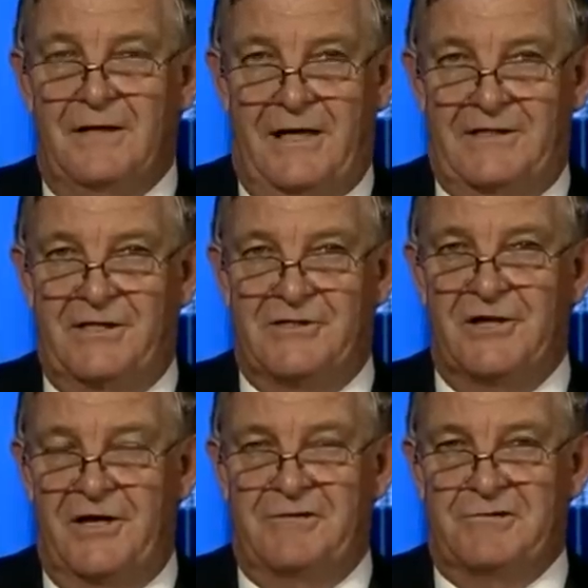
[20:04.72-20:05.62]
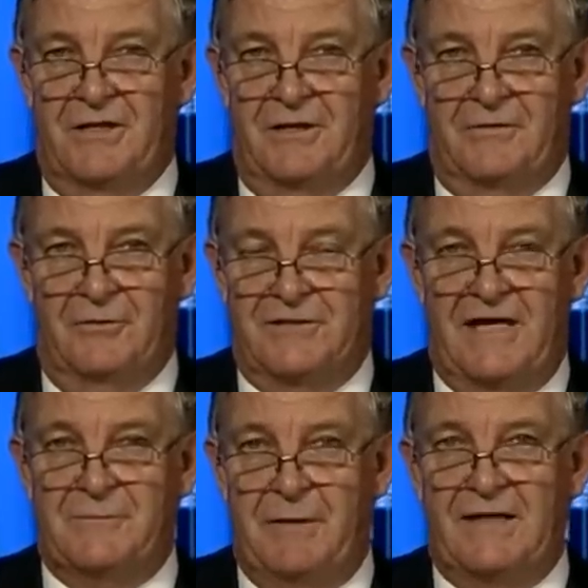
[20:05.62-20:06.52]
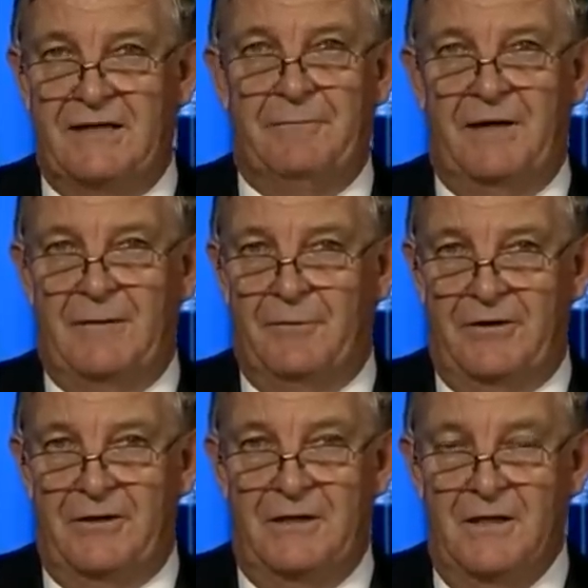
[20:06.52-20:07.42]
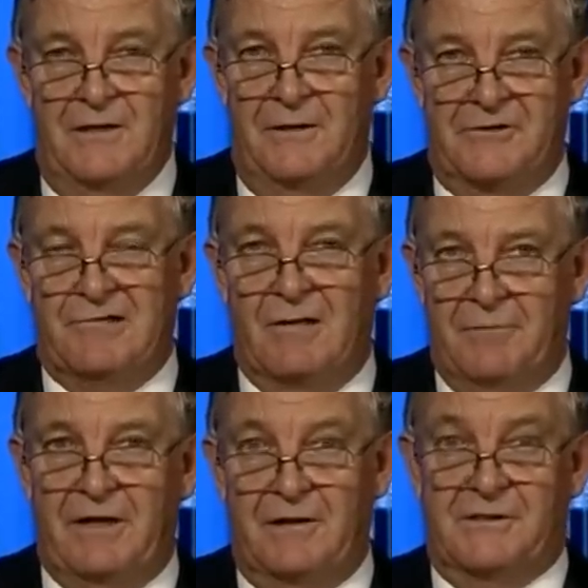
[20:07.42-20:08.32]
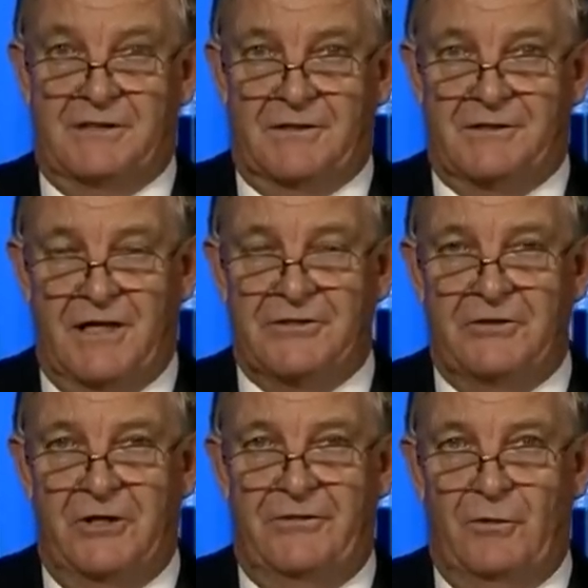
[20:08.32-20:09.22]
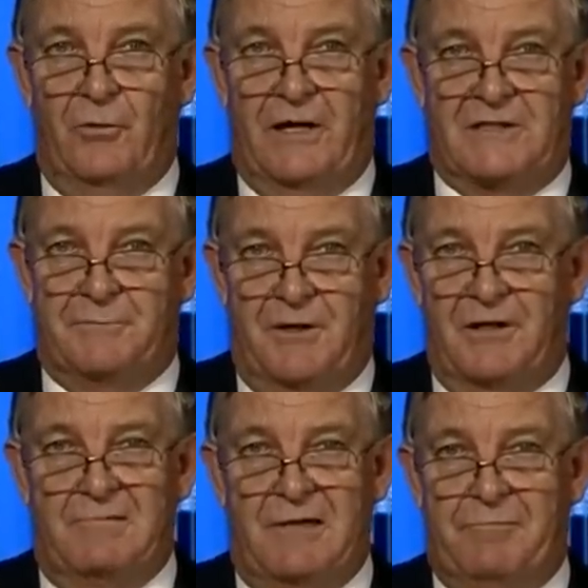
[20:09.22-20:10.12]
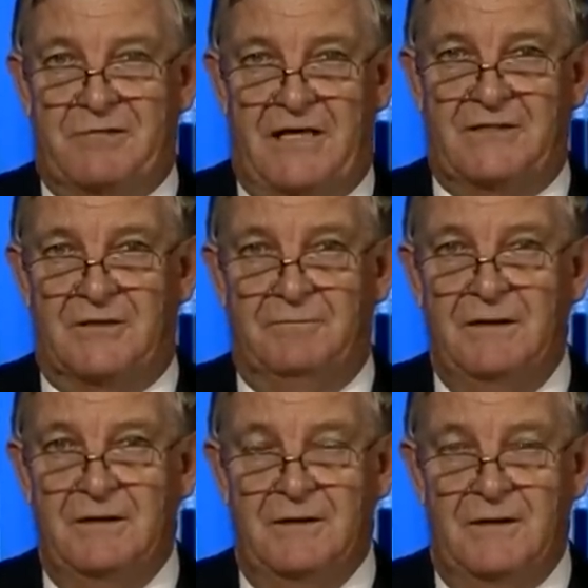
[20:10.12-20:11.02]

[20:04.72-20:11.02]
Yes, isn't it interesting? And of course that's backed up now by the Australian Medical Association, you know, the august body that represents them,